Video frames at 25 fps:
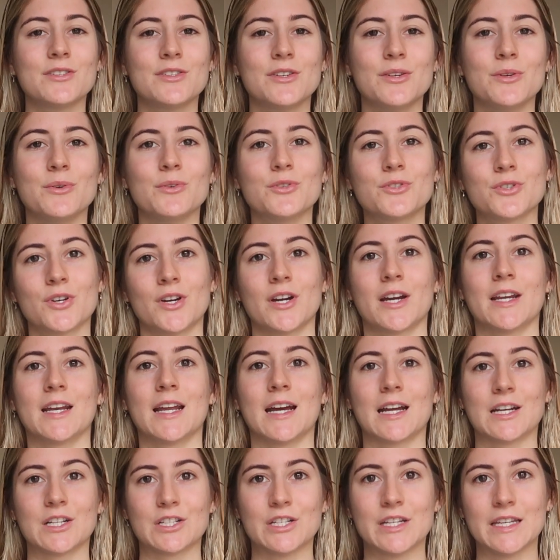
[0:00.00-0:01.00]
to try and
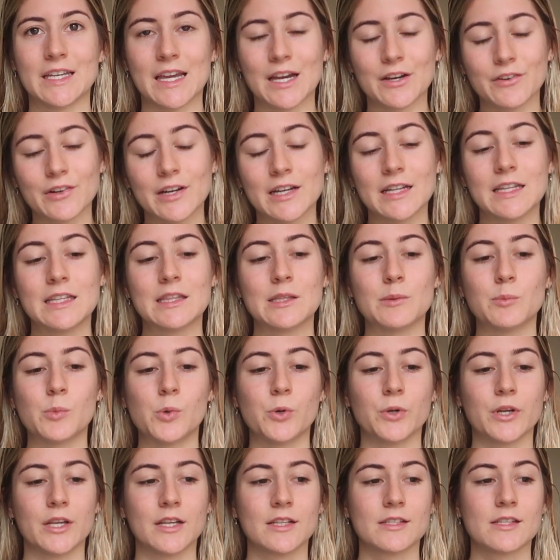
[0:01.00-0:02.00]
actually get ready in the
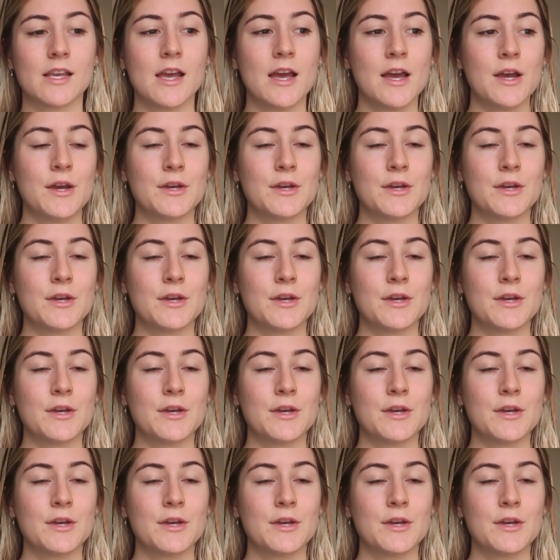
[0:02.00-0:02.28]
mornings.